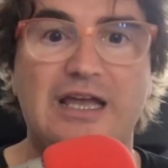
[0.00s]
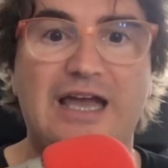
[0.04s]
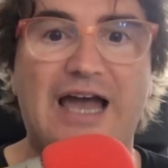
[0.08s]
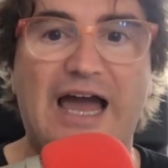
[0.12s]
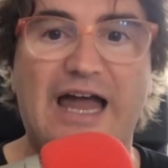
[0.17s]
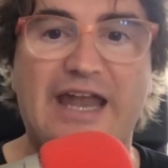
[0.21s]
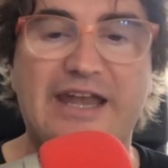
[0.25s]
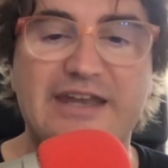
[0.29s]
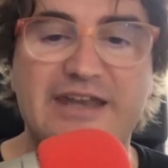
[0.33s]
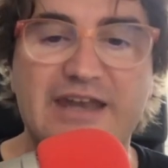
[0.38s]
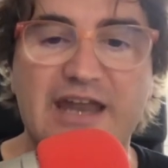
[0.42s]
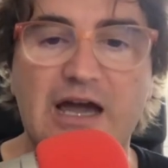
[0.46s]

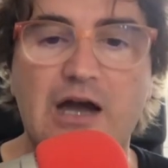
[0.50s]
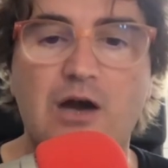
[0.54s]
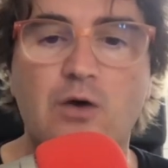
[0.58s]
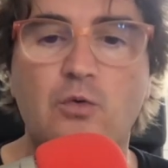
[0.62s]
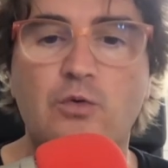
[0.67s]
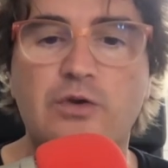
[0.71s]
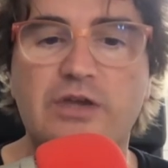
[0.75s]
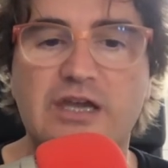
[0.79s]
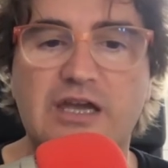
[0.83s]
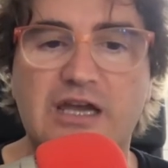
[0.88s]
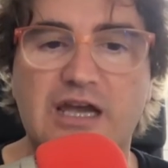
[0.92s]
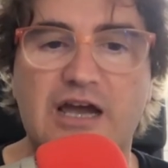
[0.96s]
And now
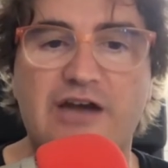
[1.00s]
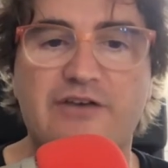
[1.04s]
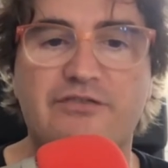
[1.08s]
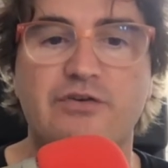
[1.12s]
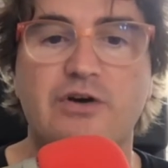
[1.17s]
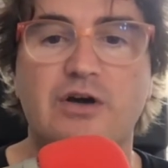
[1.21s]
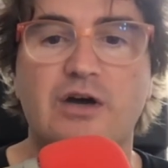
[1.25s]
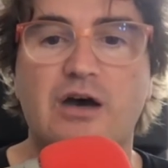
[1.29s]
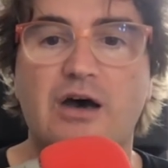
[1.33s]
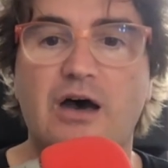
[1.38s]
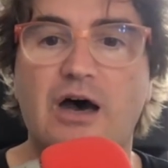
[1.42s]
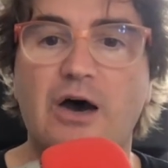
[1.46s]
we have
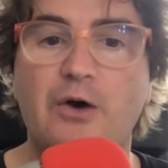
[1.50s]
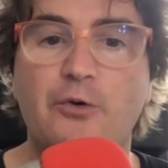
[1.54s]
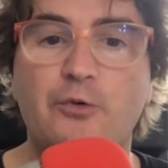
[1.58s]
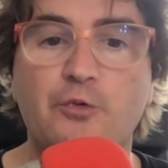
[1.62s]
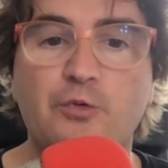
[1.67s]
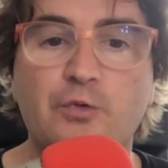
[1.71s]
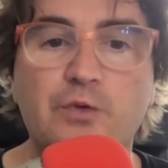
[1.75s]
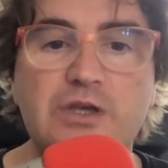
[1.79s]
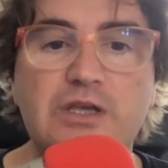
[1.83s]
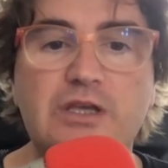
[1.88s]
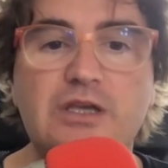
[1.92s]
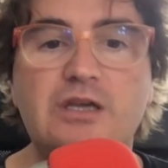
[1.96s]
a
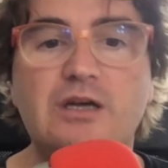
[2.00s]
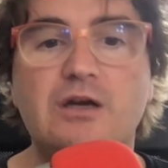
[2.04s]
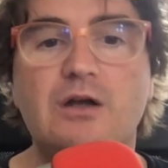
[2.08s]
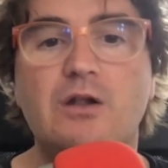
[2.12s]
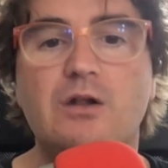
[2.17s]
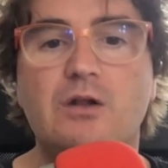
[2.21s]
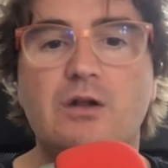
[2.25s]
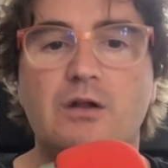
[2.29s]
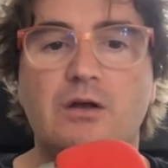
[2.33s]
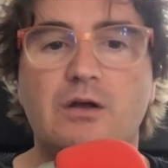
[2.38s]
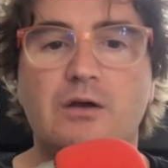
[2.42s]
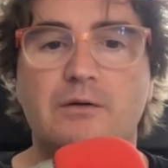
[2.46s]

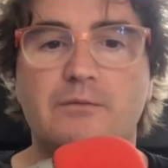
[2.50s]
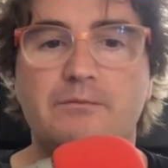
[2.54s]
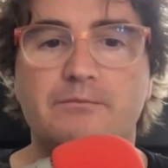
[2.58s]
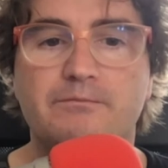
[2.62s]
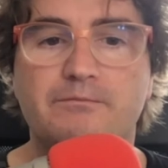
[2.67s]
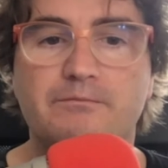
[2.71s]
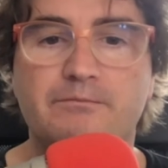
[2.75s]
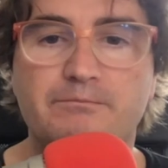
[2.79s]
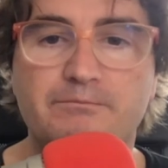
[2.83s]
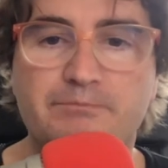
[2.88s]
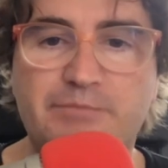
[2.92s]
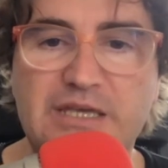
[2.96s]
real
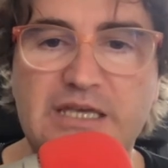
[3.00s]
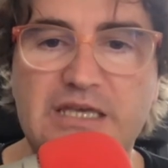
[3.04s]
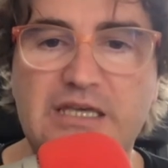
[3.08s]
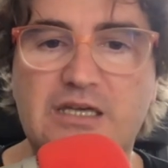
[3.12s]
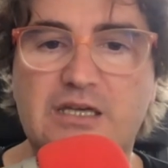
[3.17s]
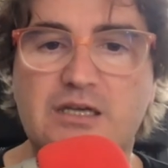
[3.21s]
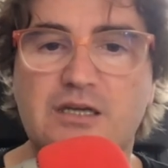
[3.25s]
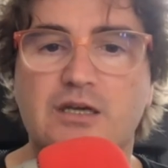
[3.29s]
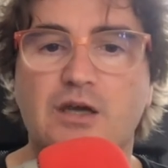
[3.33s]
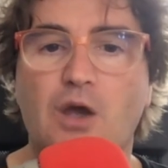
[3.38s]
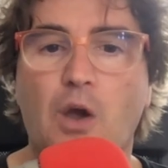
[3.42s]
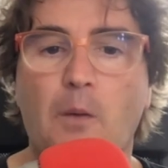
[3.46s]

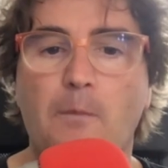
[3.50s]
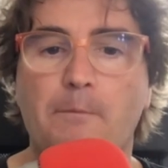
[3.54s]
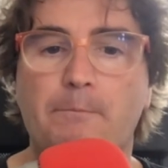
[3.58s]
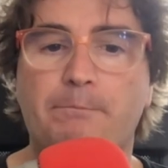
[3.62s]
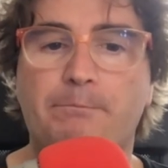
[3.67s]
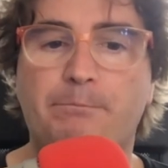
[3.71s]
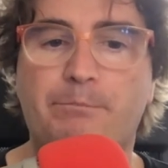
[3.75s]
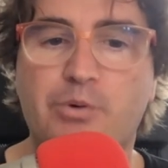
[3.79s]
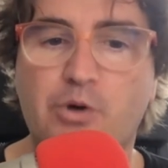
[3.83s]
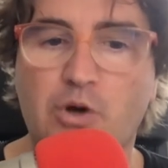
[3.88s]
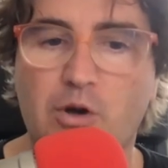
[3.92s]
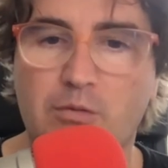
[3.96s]
big
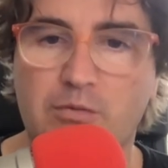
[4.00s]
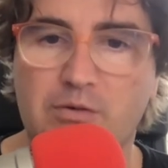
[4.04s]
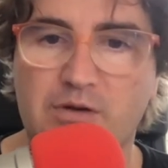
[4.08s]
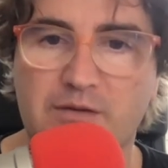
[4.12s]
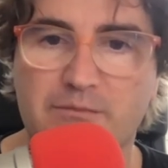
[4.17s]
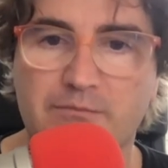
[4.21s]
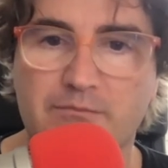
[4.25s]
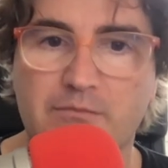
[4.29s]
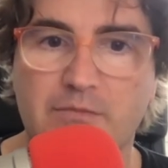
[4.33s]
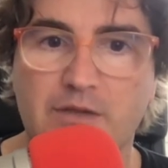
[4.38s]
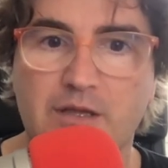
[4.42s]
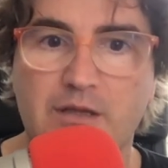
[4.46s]

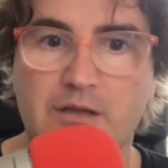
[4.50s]
problem